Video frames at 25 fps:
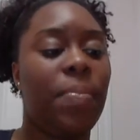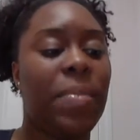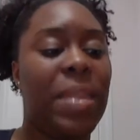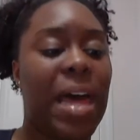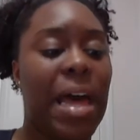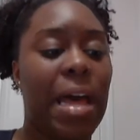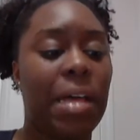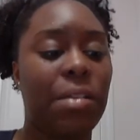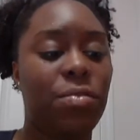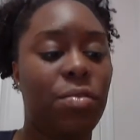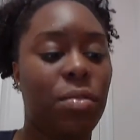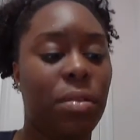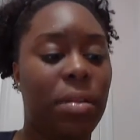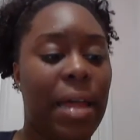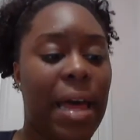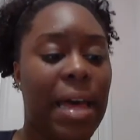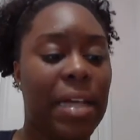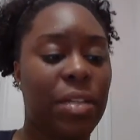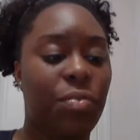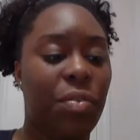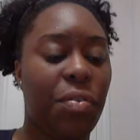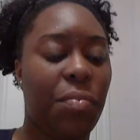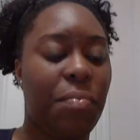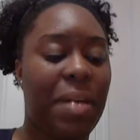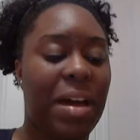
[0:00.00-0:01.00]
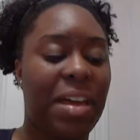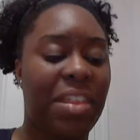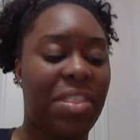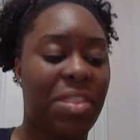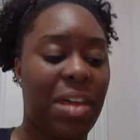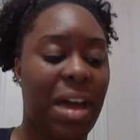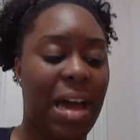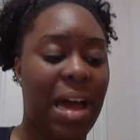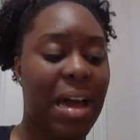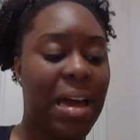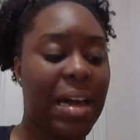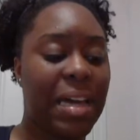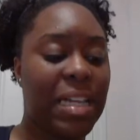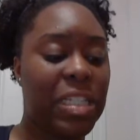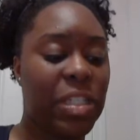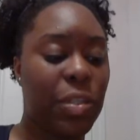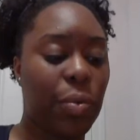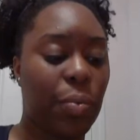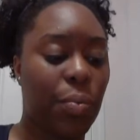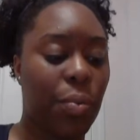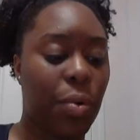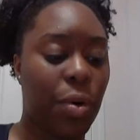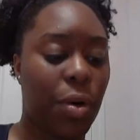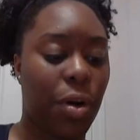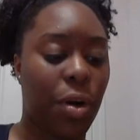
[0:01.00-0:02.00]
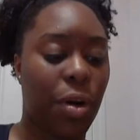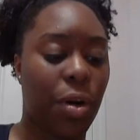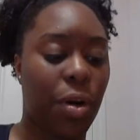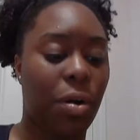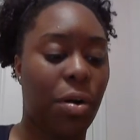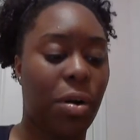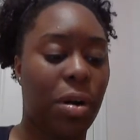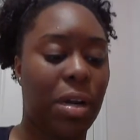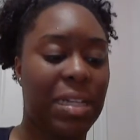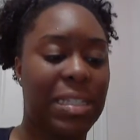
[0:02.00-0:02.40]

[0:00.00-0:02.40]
Last week my thighs were